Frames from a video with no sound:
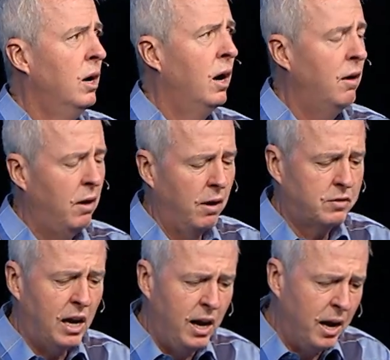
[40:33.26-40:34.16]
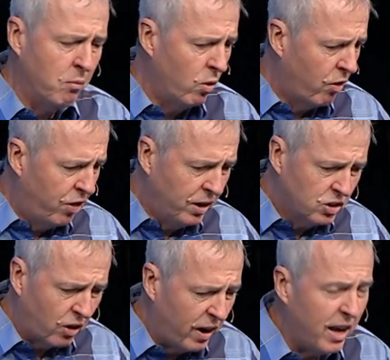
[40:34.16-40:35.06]
uh, of time where
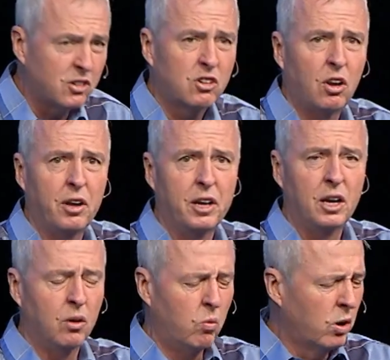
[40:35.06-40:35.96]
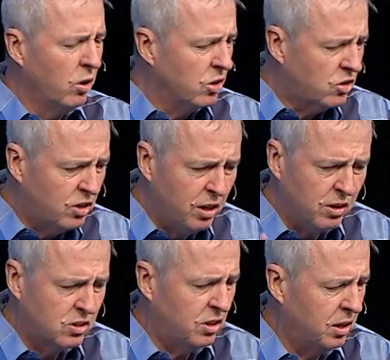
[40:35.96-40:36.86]
things are escalating and we're going to see
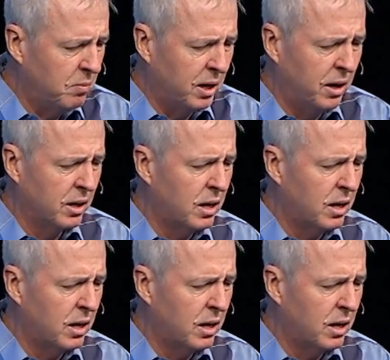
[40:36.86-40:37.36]
this thing begin to